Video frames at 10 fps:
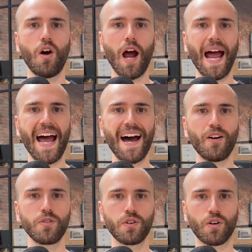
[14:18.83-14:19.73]

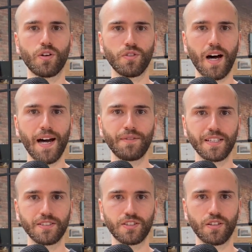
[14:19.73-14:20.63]
how you're
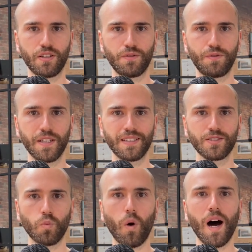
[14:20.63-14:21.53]
arriving at certain
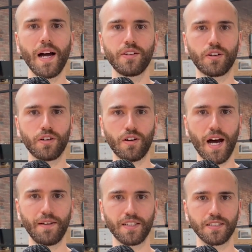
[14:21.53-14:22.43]
figures, why you're
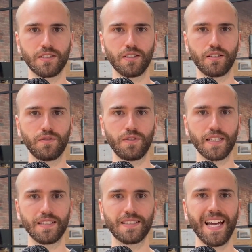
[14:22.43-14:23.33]
arriving at certain
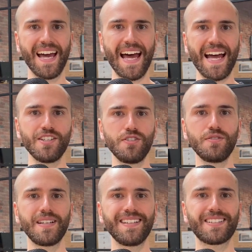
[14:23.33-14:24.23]
figures, and you
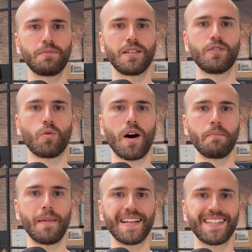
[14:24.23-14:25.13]
need to be the
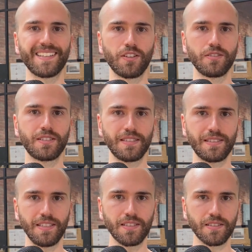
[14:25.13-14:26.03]
one making those
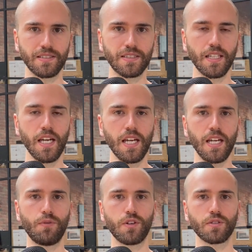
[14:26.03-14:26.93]
decisions.
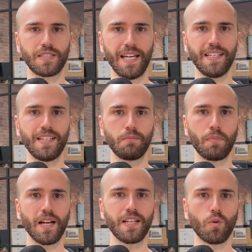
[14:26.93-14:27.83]
If you're taking
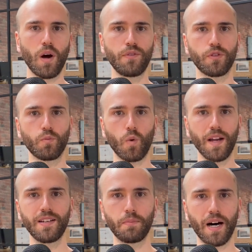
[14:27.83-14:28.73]
money away from
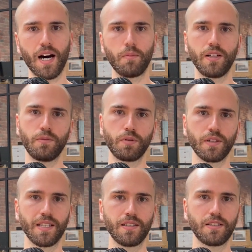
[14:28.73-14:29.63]
one department and
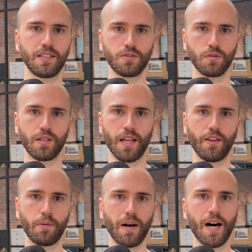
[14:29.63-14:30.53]
putting it into
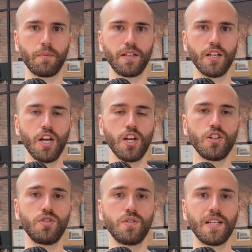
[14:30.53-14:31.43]
another department,
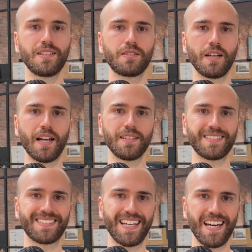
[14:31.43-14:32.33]
you need to
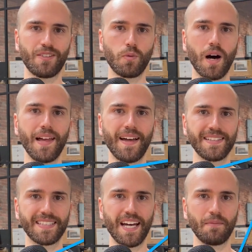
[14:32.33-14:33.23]
understand why
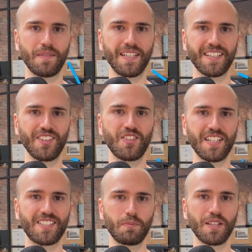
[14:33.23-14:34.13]
that's happening. You
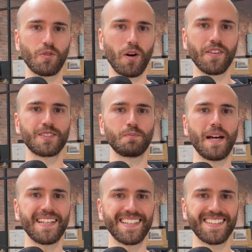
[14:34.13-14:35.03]
need to be the one that's
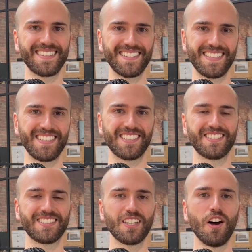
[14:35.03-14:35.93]
making the
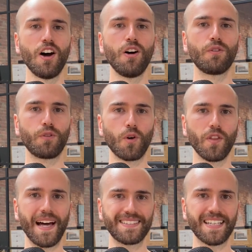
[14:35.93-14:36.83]
decisions for
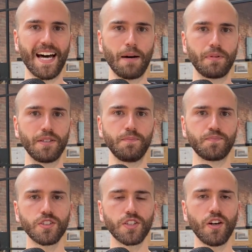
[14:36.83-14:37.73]
that to
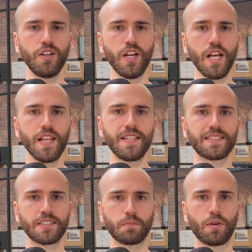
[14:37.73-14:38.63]
happen. So
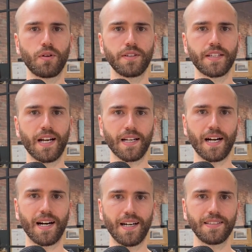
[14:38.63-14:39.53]
this is a point that I
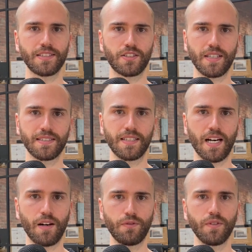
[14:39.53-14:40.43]
can't stress
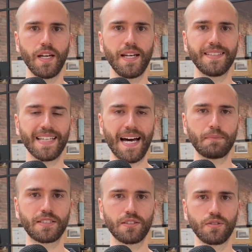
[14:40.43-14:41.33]
enough. It's
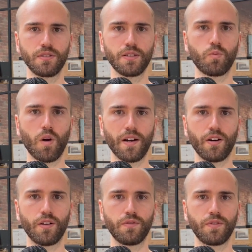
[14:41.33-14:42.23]
absolutely one
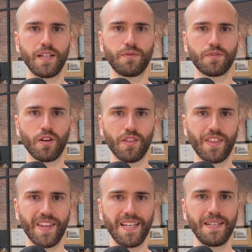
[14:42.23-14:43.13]
of, if not
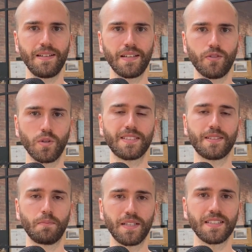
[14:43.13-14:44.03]
it's
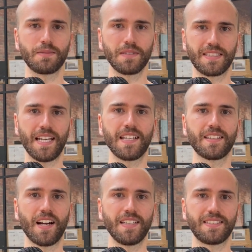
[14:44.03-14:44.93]
the biggest mistake
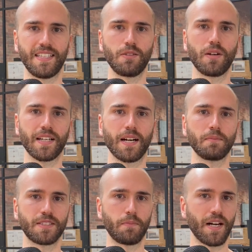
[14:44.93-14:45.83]
that I see when it
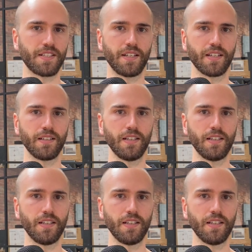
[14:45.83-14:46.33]
comes to budgeting,